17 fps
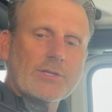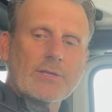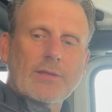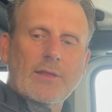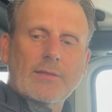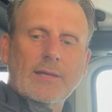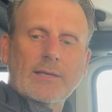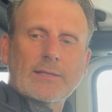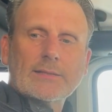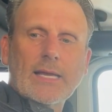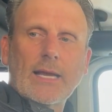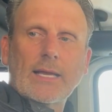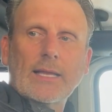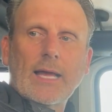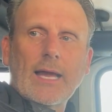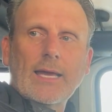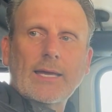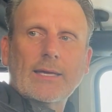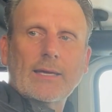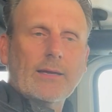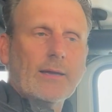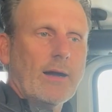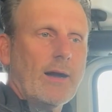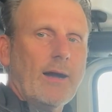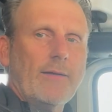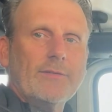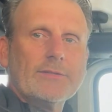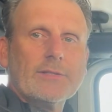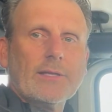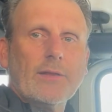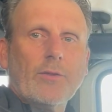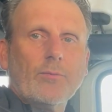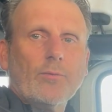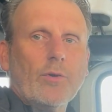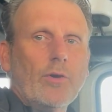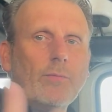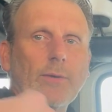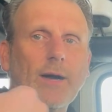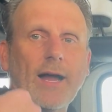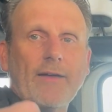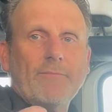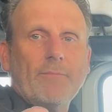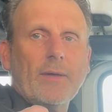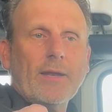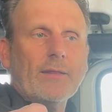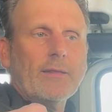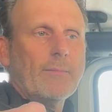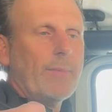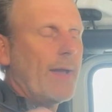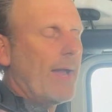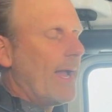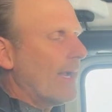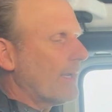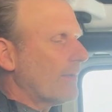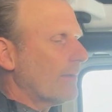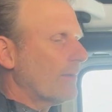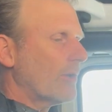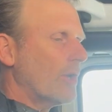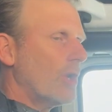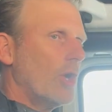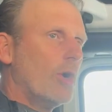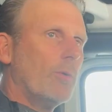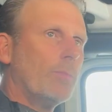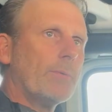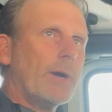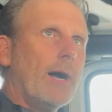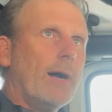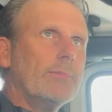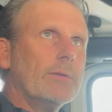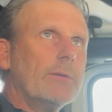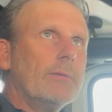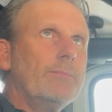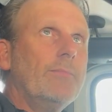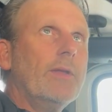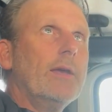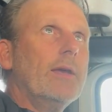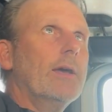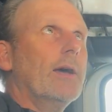to the things I like, obviously the room. I've been in the back, no problem.